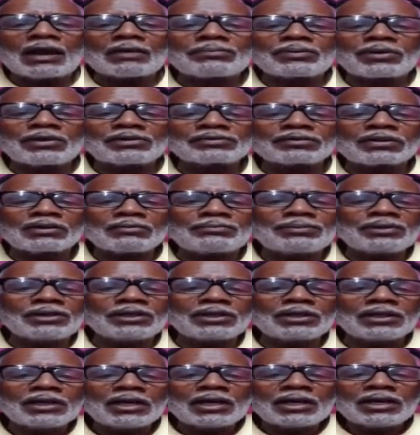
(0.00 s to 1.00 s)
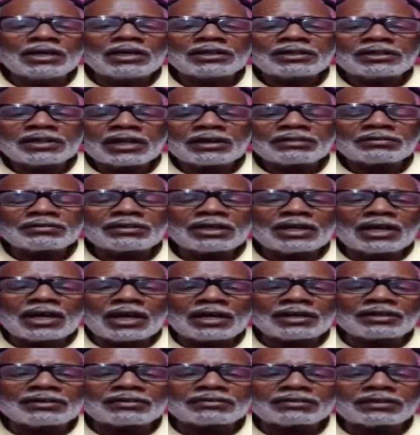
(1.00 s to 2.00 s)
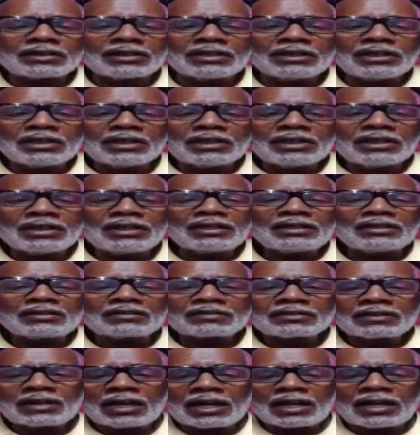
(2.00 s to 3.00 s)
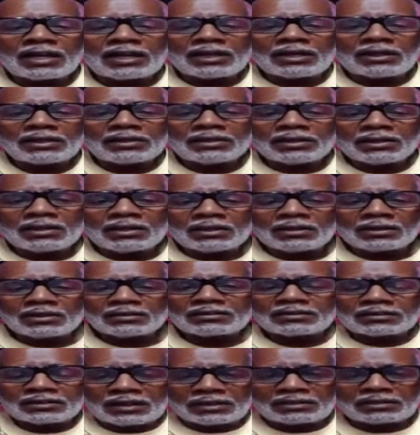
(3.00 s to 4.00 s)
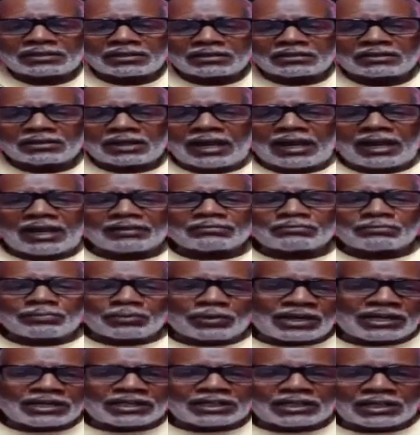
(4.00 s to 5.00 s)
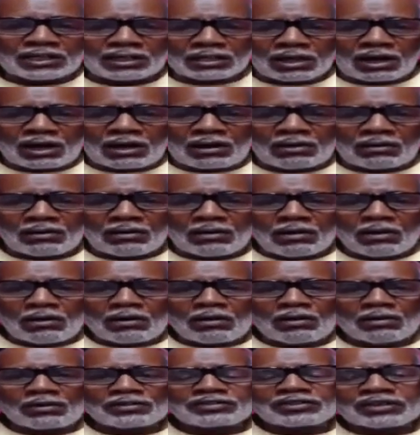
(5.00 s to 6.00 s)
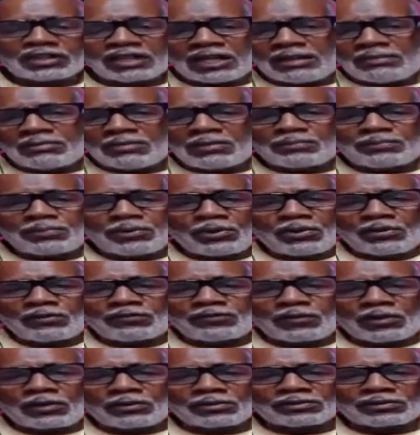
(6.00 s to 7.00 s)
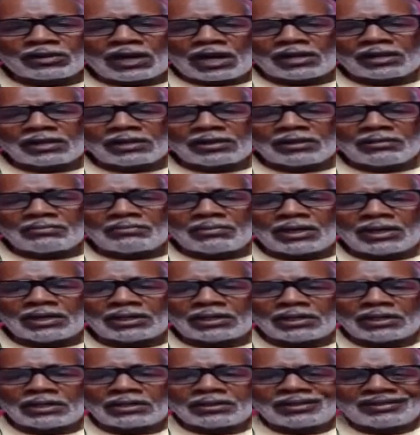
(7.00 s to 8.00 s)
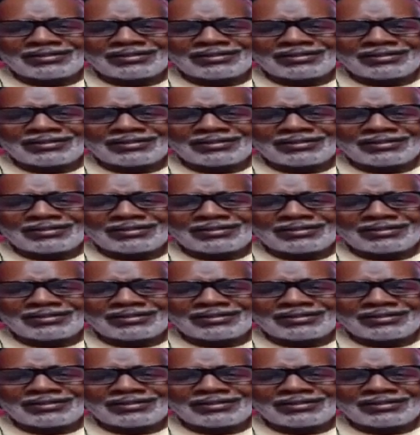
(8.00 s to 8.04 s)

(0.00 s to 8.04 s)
how a person can put integrity and honesty in the same sentence as breaking the law or scheming poor folks out of their money.